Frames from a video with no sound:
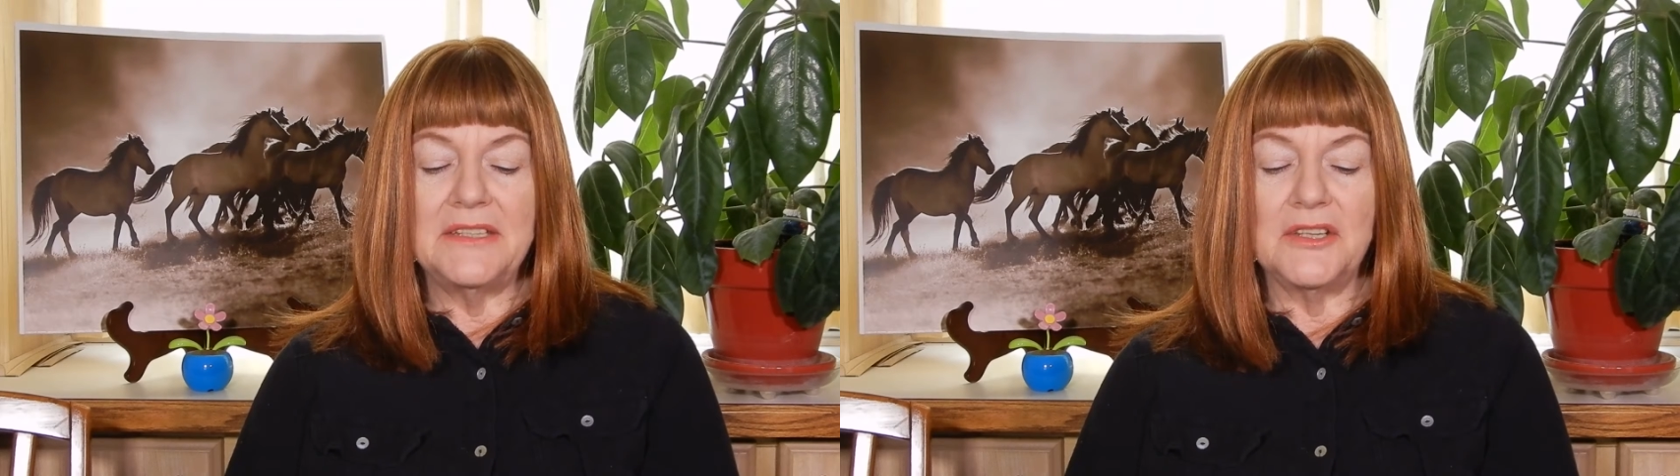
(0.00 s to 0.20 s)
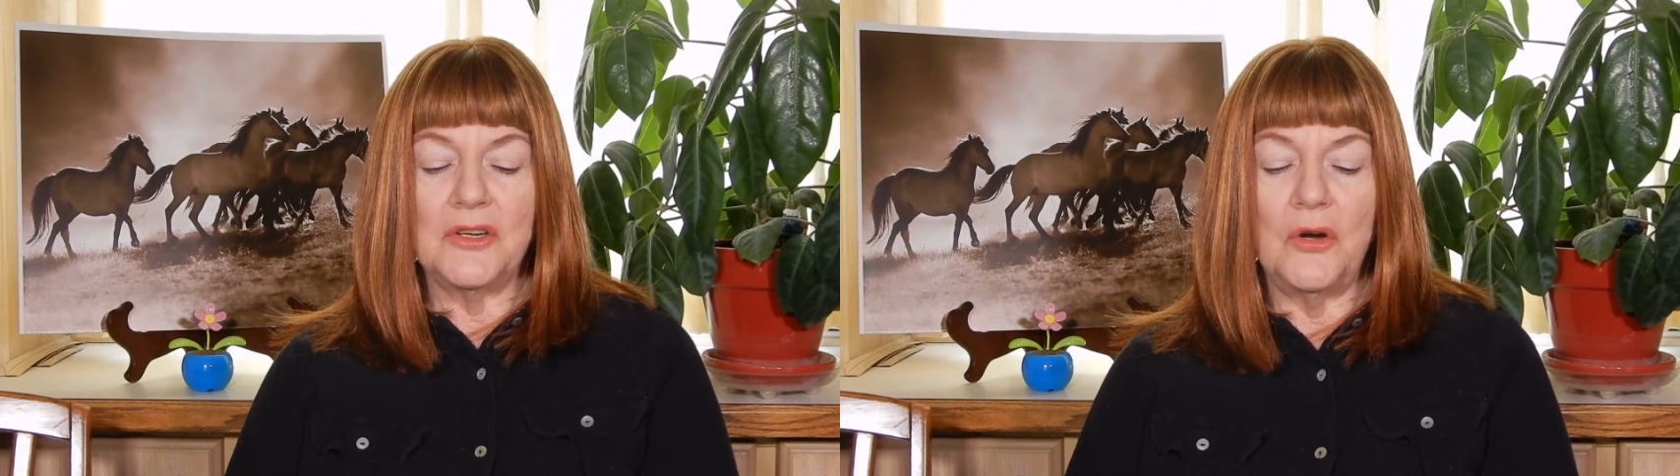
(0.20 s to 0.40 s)

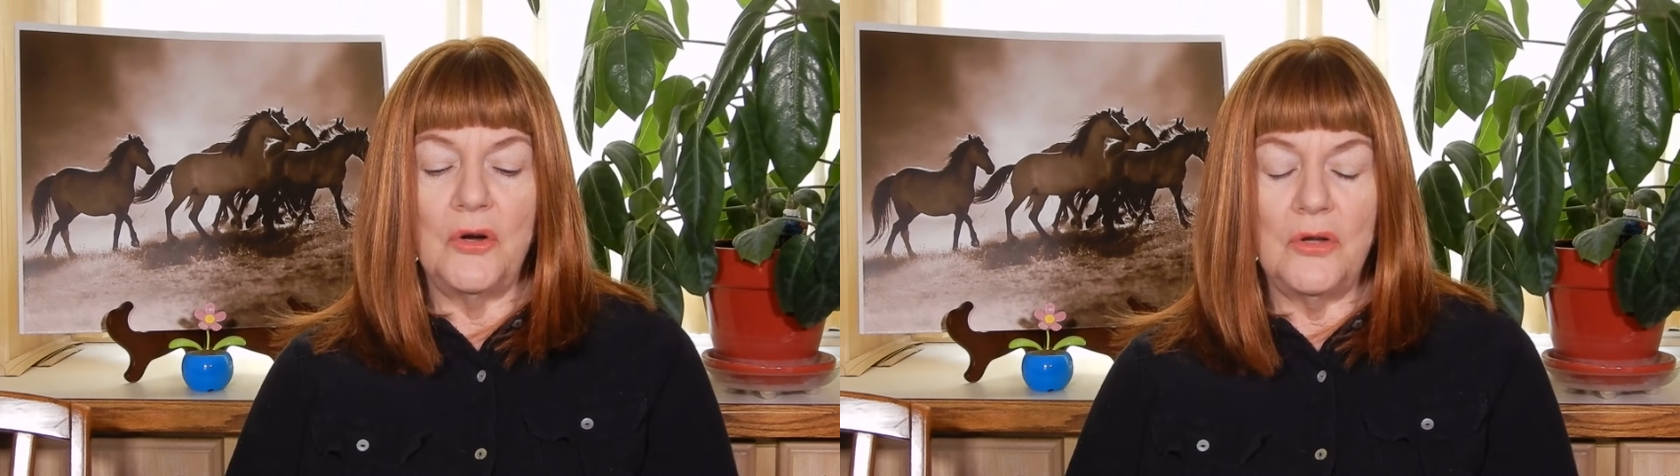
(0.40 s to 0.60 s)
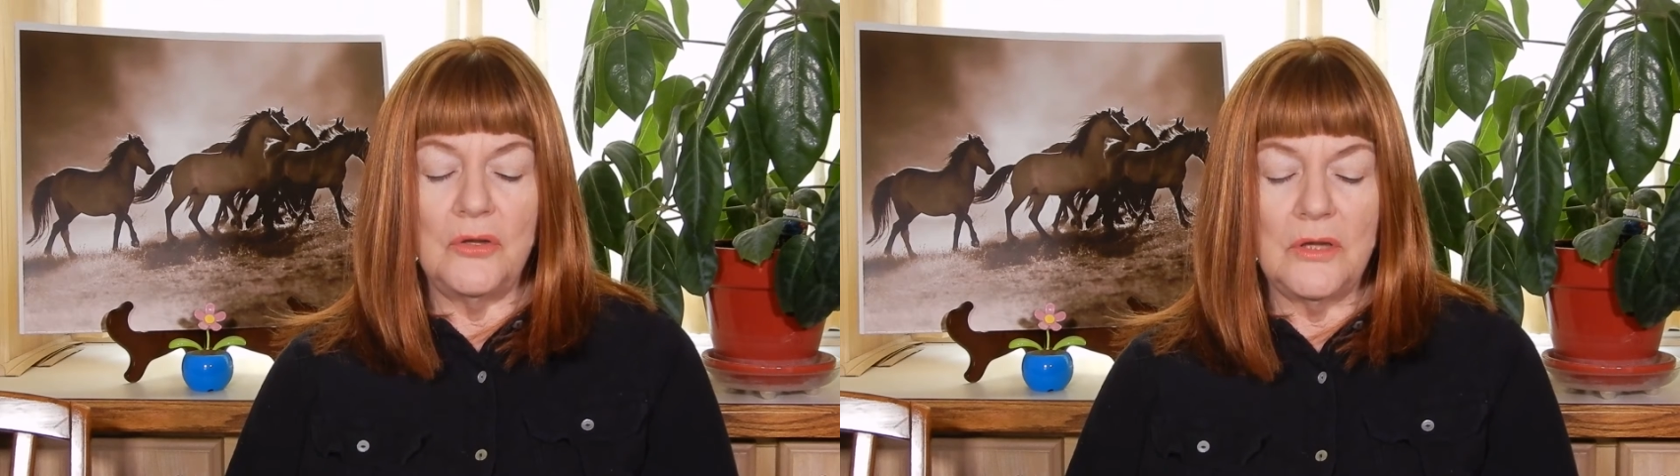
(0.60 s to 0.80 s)

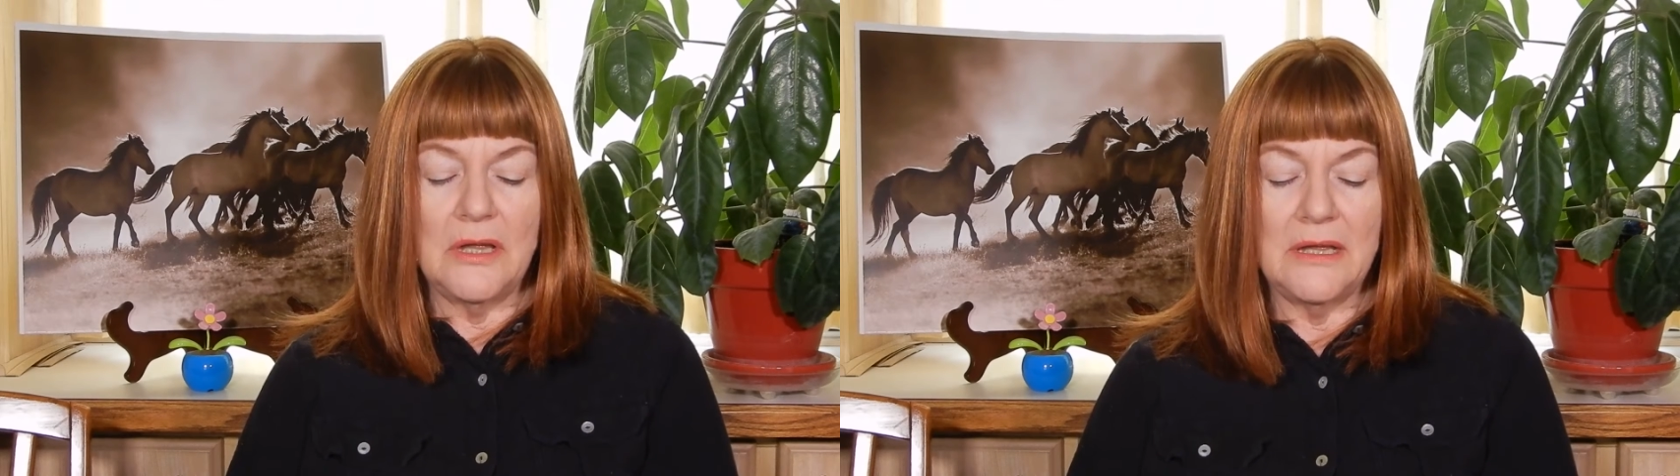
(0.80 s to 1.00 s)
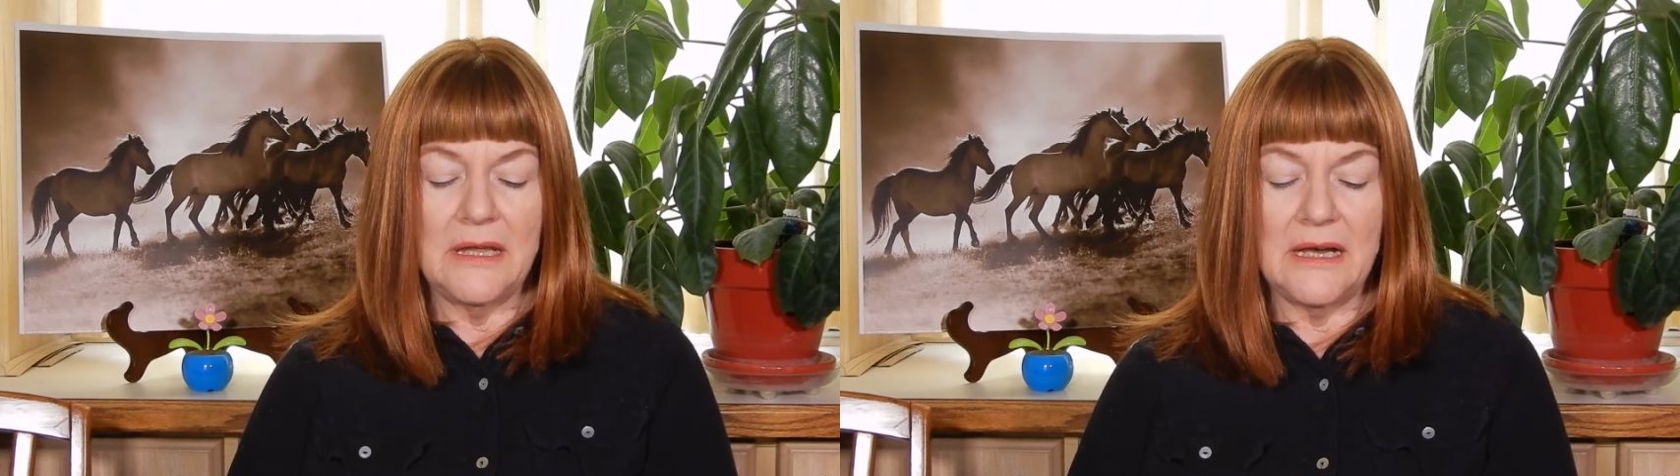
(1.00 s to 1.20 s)
Nicole
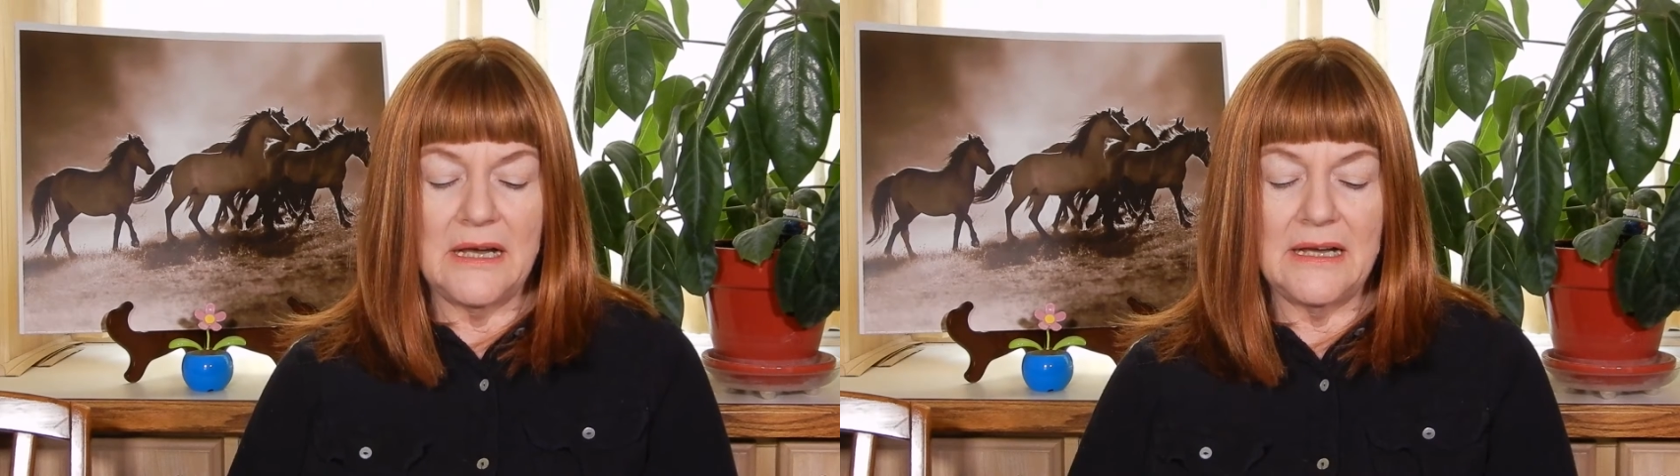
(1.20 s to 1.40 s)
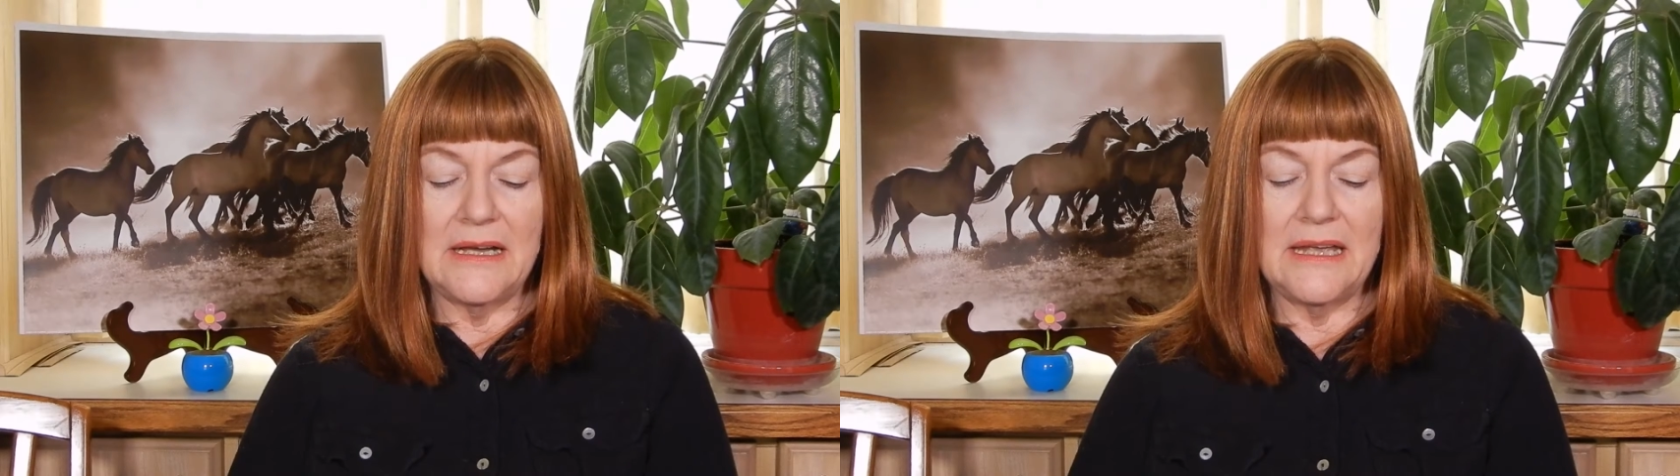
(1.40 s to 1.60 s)

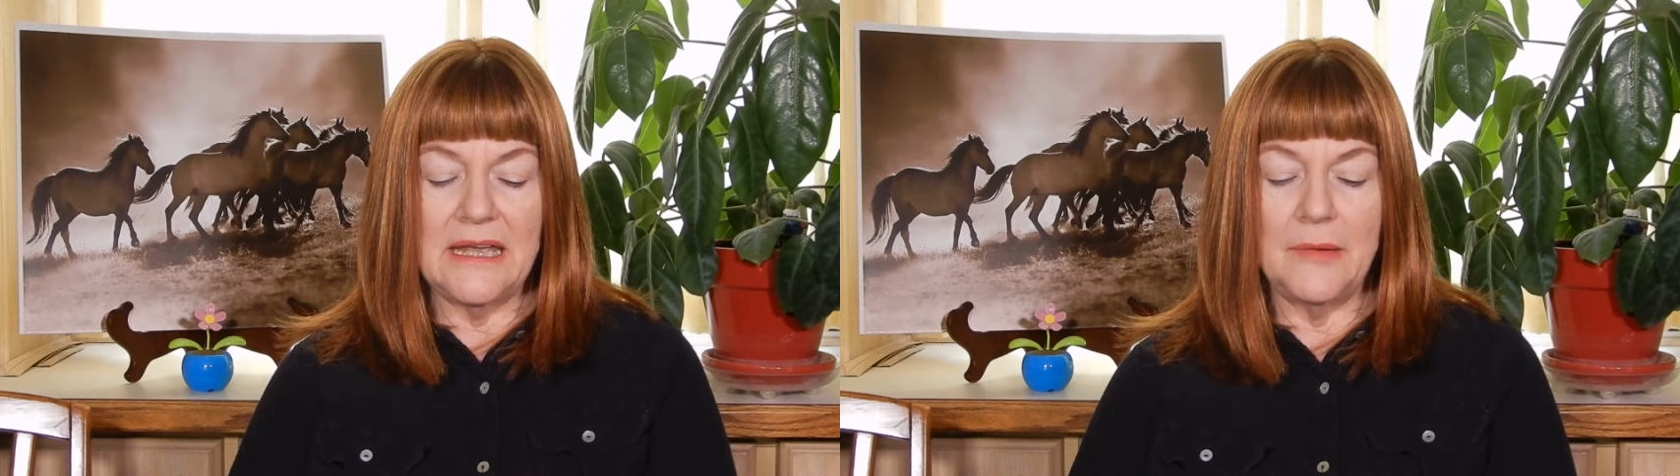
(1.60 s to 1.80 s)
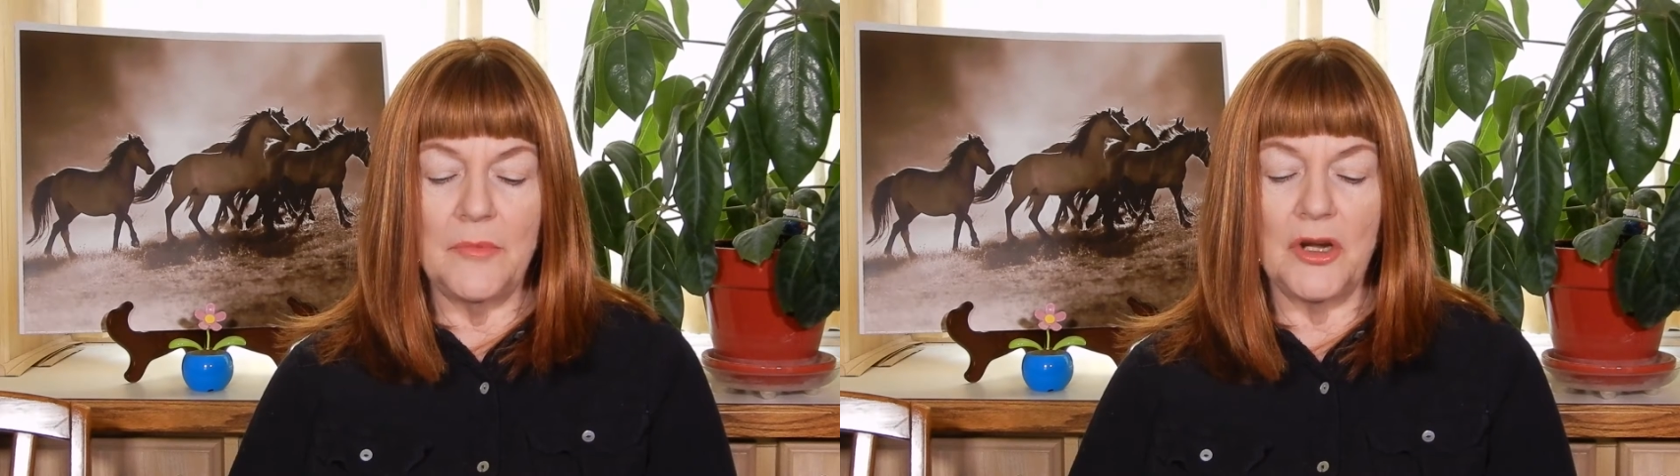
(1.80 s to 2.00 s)
uh,
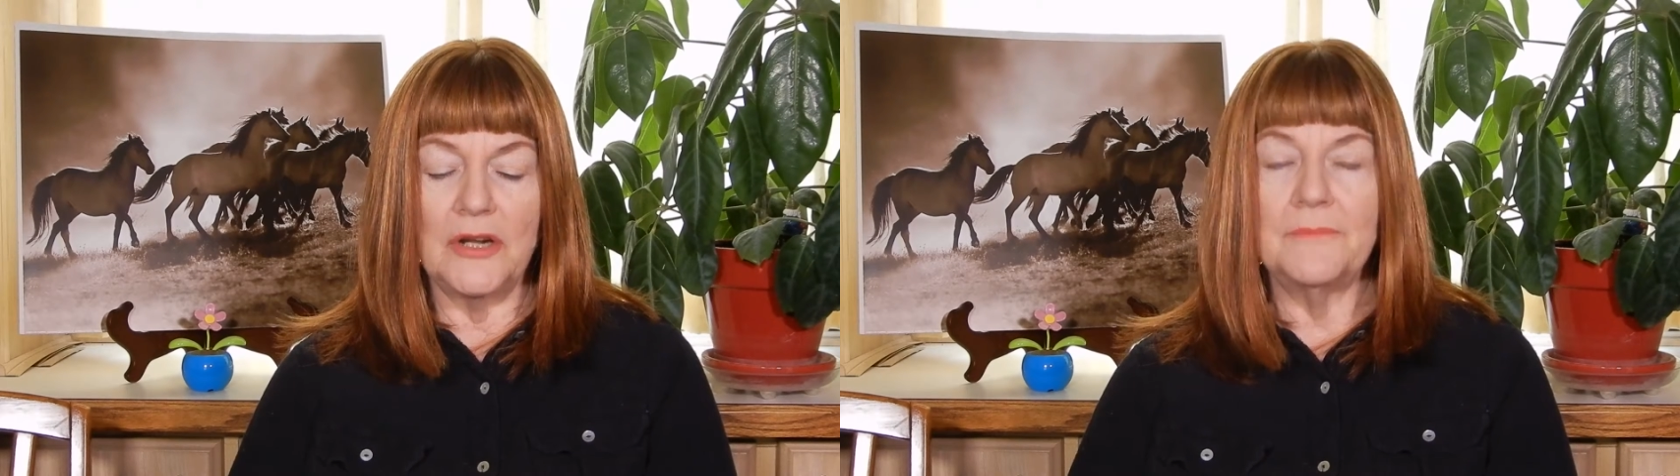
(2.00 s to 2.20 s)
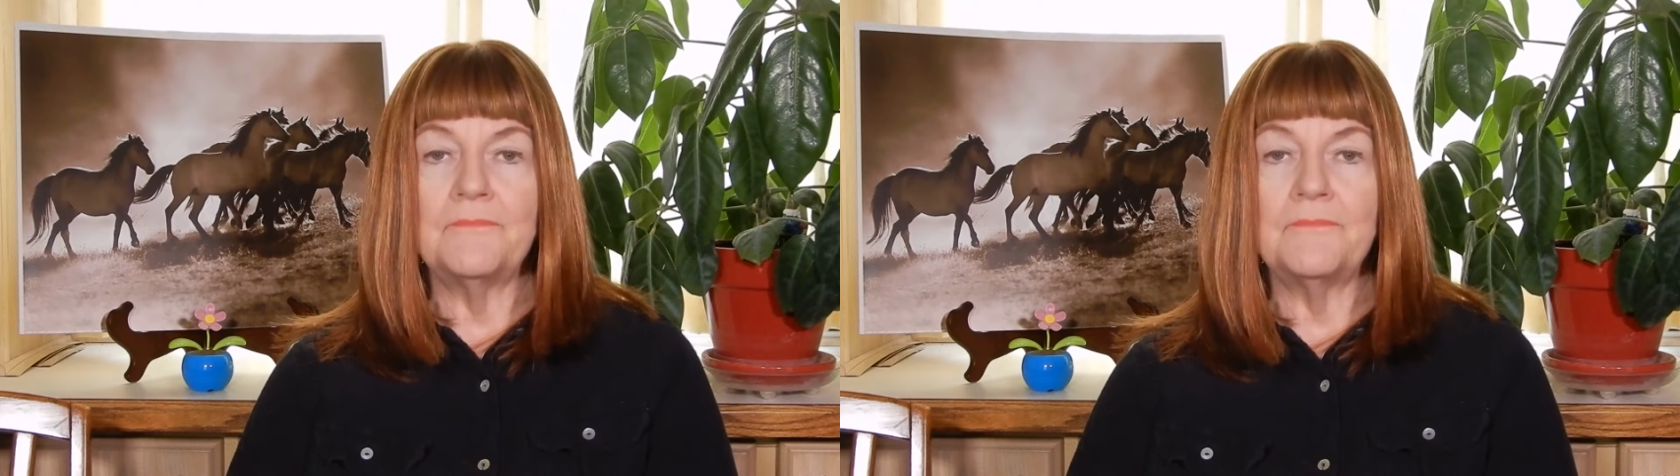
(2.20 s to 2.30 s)
Hemmer